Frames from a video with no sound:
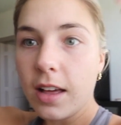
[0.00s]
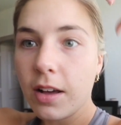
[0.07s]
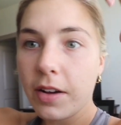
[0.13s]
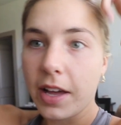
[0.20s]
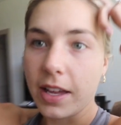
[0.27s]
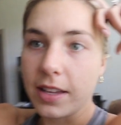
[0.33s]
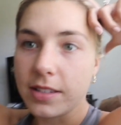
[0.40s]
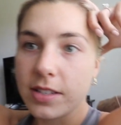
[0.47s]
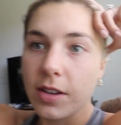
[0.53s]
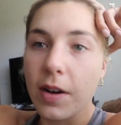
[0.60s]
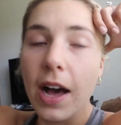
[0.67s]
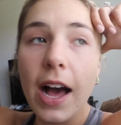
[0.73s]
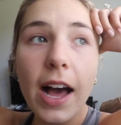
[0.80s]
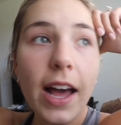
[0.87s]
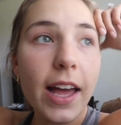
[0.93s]
Okay,
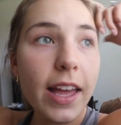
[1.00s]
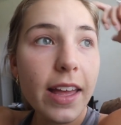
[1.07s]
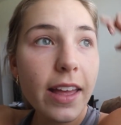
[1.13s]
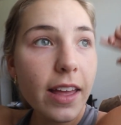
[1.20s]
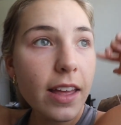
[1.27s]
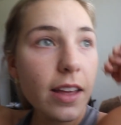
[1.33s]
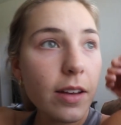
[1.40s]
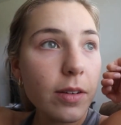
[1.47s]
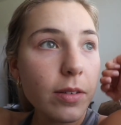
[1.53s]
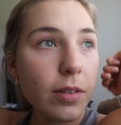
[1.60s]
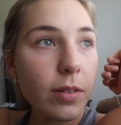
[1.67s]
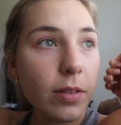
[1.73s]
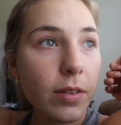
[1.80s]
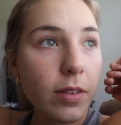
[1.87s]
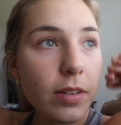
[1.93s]
so I
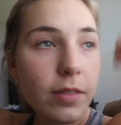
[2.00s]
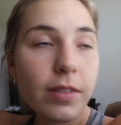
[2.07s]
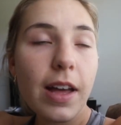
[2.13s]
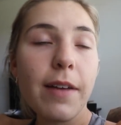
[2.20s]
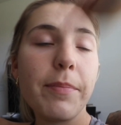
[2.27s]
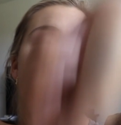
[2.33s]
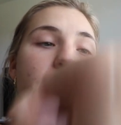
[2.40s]
have